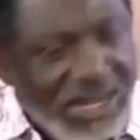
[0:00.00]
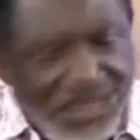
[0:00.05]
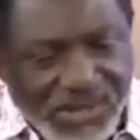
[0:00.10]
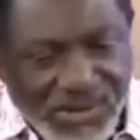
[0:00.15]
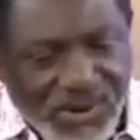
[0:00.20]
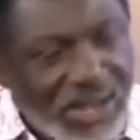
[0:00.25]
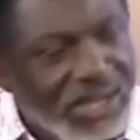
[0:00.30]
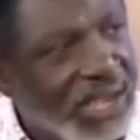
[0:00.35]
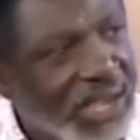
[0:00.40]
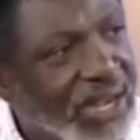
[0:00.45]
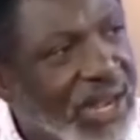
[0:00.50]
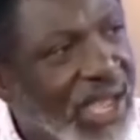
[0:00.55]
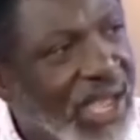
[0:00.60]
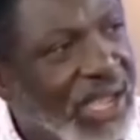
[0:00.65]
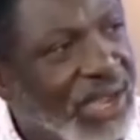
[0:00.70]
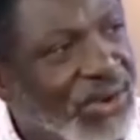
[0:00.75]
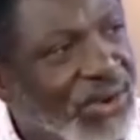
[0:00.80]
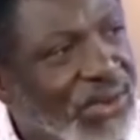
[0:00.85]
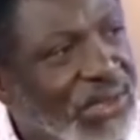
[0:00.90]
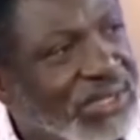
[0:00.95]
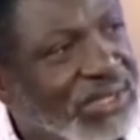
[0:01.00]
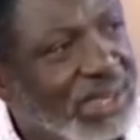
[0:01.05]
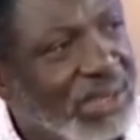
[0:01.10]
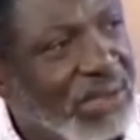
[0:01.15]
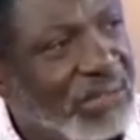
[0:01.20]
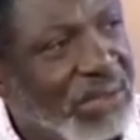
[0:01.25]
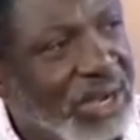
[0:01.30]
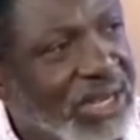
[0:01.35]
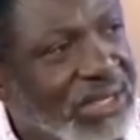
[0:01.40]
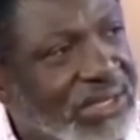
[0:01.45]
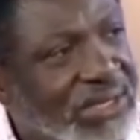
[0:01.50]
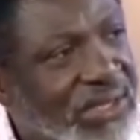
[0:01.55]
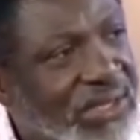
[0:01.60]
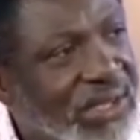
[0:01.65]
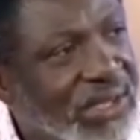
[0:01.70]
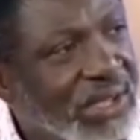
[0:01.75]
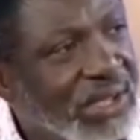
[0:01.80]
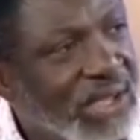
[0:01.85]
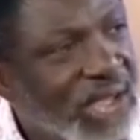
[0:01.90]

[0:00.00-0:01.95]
Has created instability